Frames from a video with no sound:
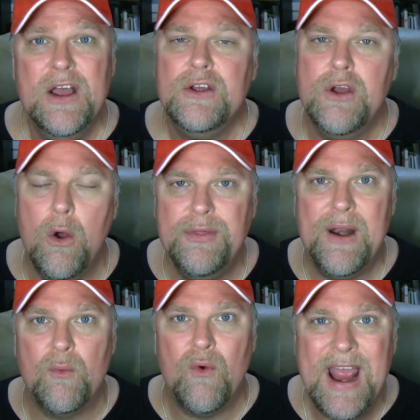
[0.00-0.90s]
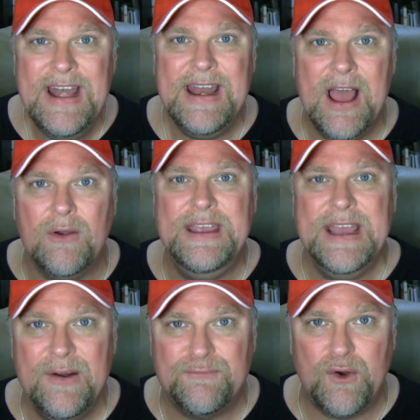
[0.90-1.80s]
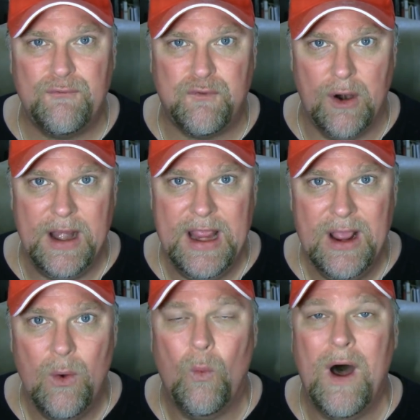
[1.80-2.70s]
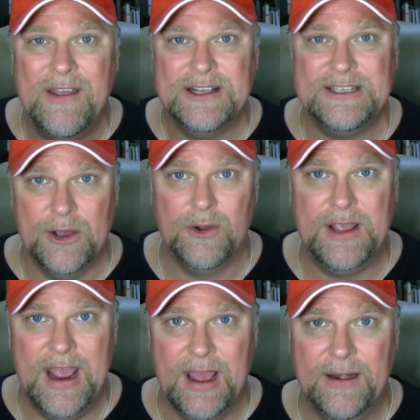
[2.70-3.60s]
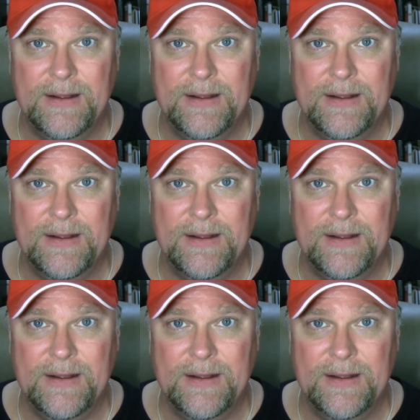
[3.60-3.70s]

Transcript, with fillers: Go there right now, get it for free while you still can.